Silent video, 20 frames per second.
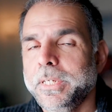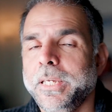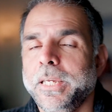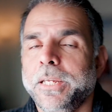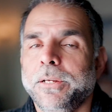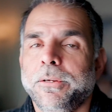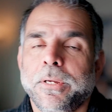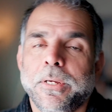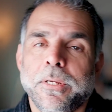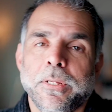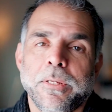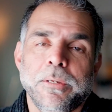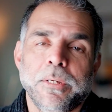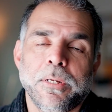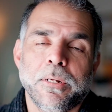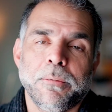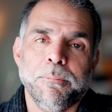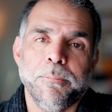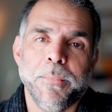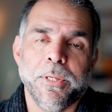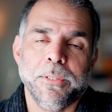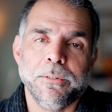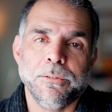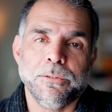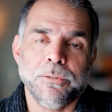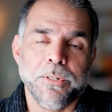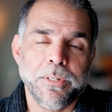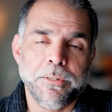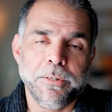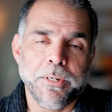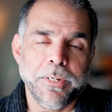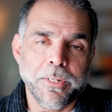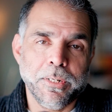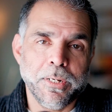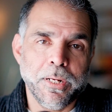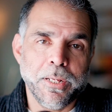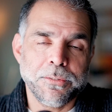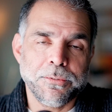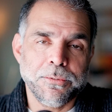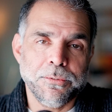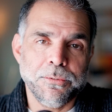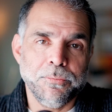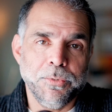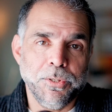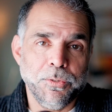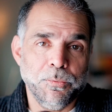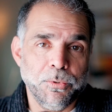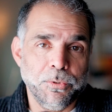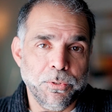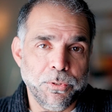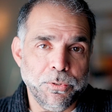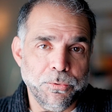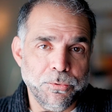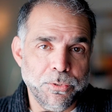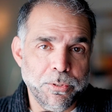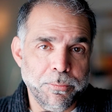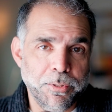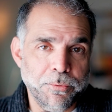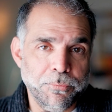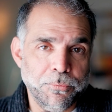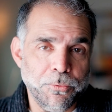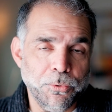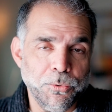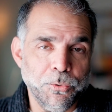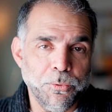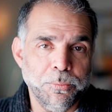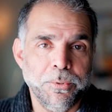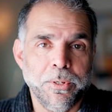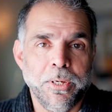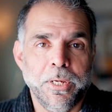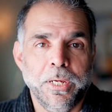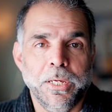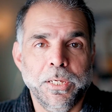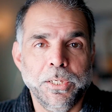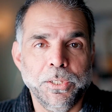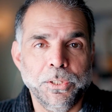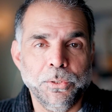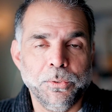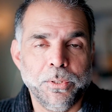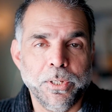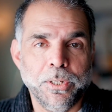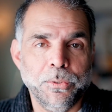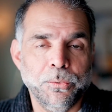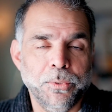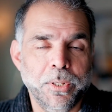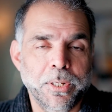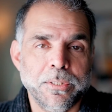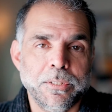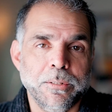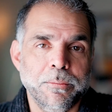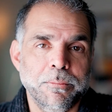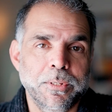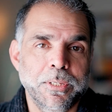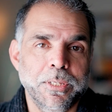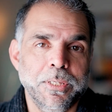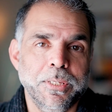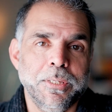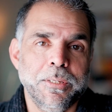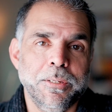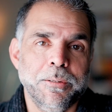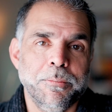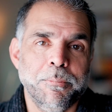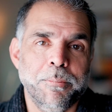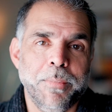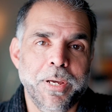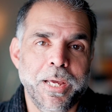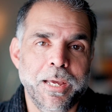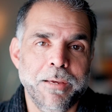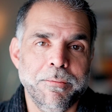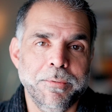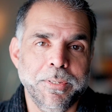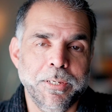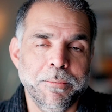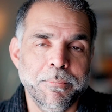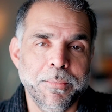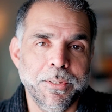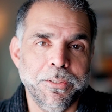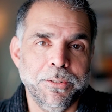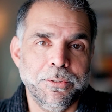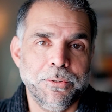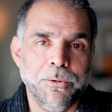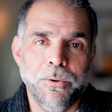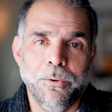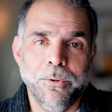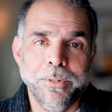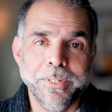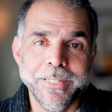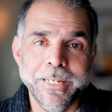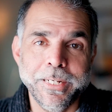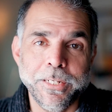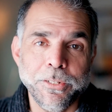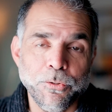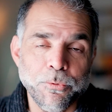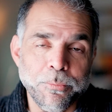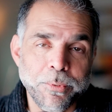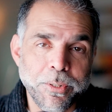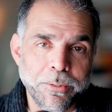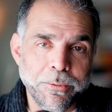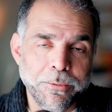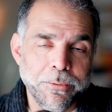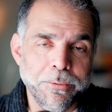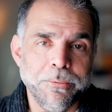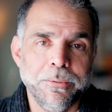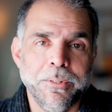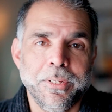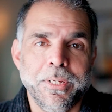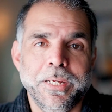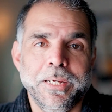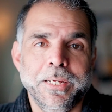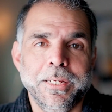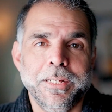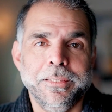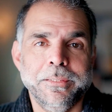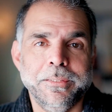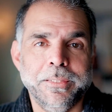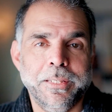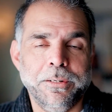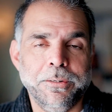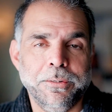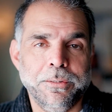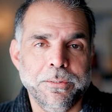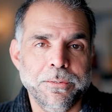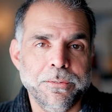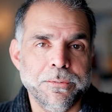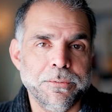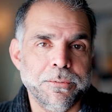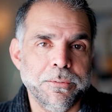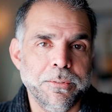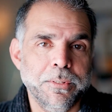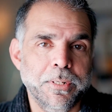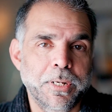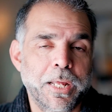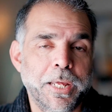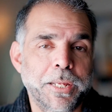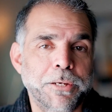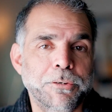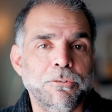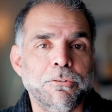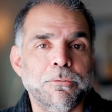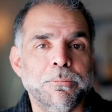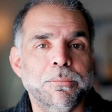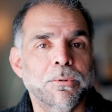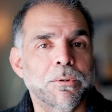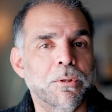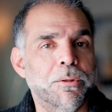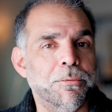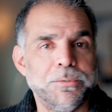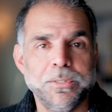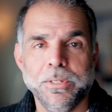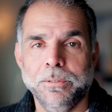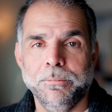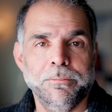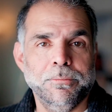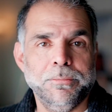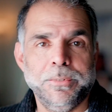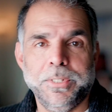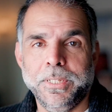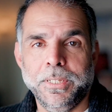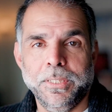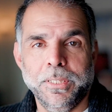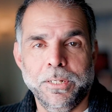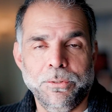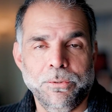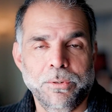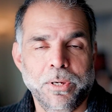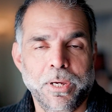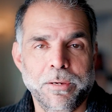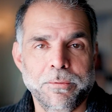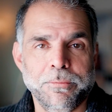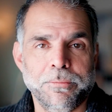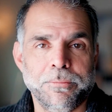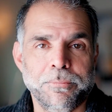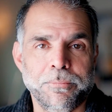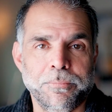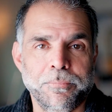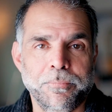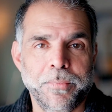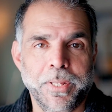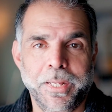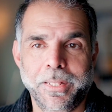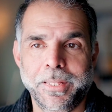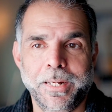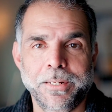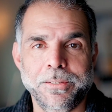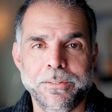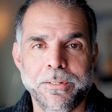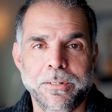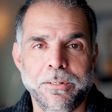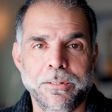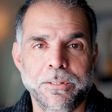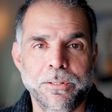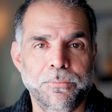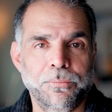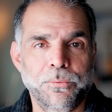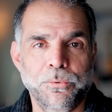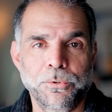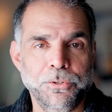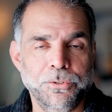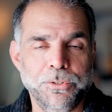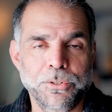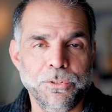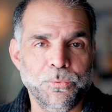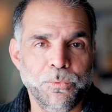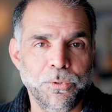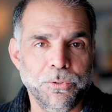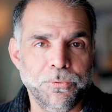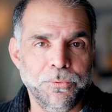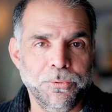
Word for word: iterating methods or iterating classes where you want to use them in a for loop, you can do that simply by having a method called getEnumerator that returns an enumerable of some t that you have. And that's it. The for each just works